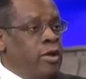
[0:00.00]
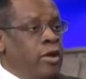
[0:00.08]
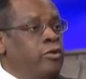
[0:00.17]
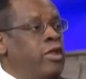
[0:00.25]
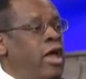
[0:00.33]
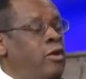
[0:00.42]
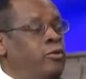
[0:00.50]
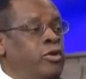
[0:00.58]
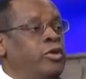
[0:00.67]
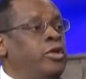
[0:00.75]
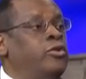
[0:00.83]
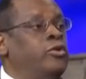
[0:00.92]
Now you
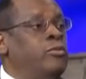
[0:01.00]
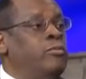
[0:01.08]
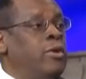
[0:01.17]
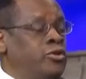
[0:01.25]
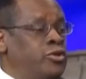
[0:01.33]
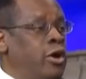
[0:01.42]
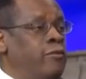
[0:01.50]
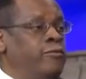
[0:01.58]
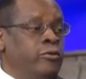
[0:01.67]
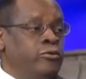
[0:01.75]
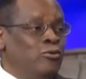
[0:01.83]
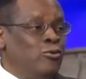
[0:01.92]
can do much of
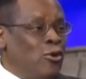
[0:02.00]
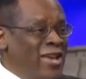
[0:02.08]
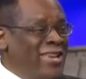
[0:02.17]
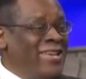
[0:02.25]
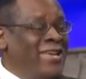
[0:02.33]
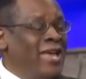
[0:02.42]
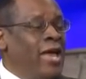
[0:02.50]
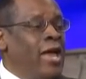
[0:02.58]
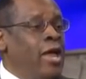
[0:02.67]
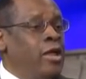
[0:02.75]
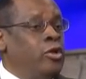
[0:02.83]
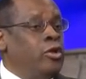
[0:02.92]
your training
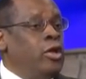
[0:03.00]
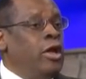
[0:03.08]
and